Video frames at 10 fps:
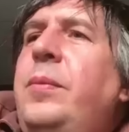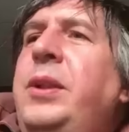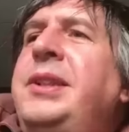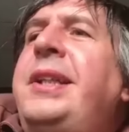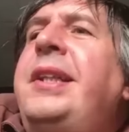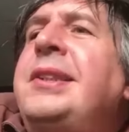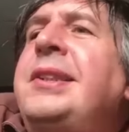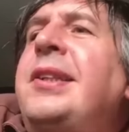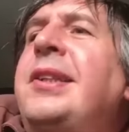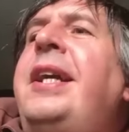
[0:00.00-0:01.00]
We see, this
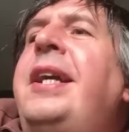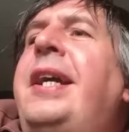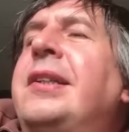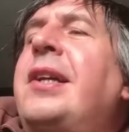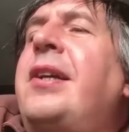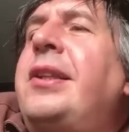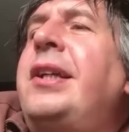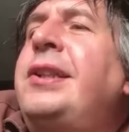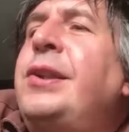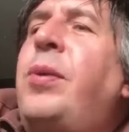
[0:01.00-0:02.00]
is the thing.
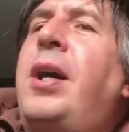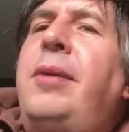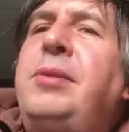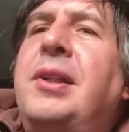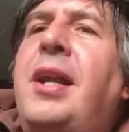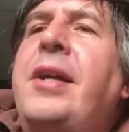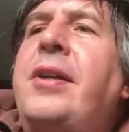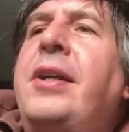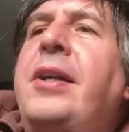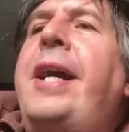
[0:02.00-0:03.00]
This is why I was glad
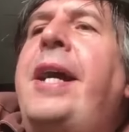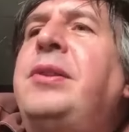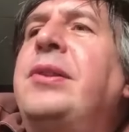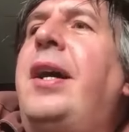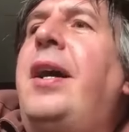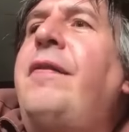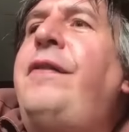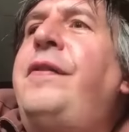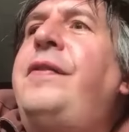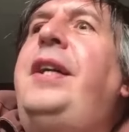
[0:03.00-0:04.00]
I came to it at
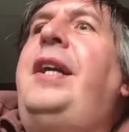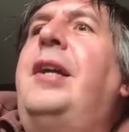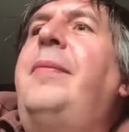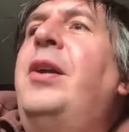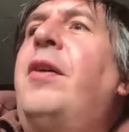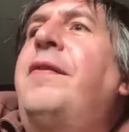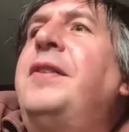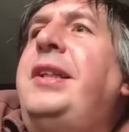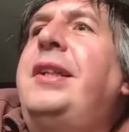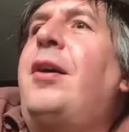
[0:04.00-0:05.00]
15. I mean,
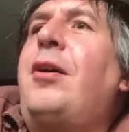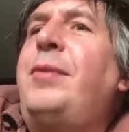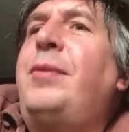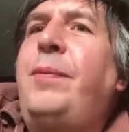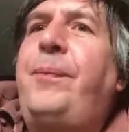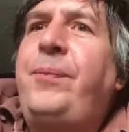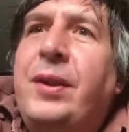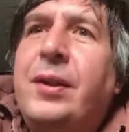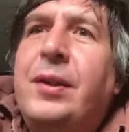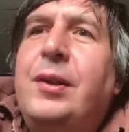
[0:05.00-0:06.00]
obviously now I'm a
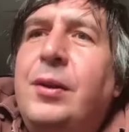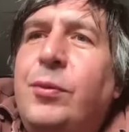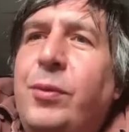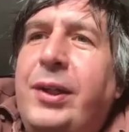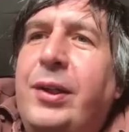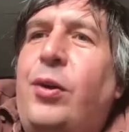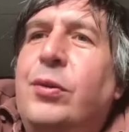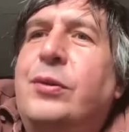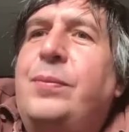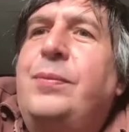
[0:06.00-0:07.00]
withered
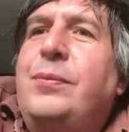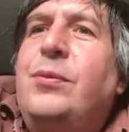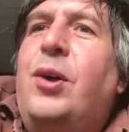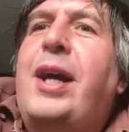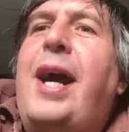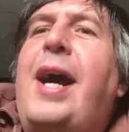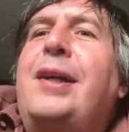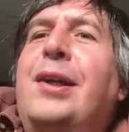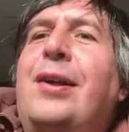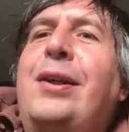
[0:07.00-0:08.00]
old rock
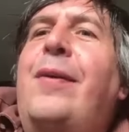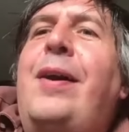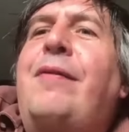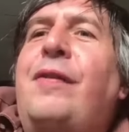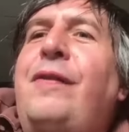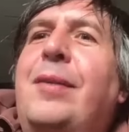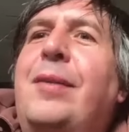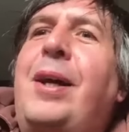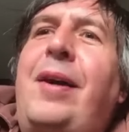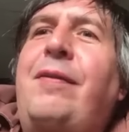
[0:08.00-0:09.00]
hack and I know everything
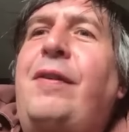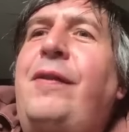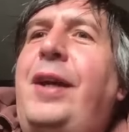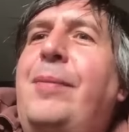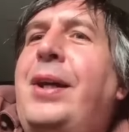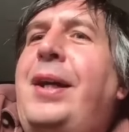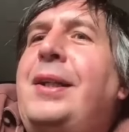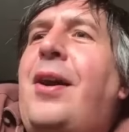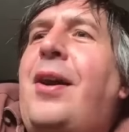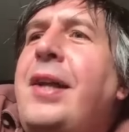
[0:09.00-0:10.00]
about everything. But
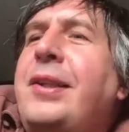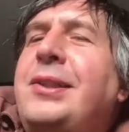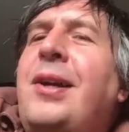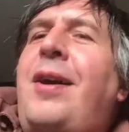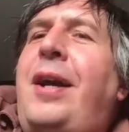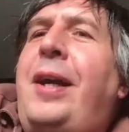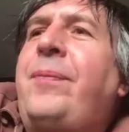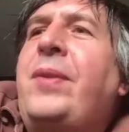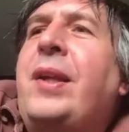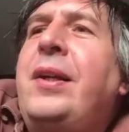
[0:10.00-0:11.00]
at the time,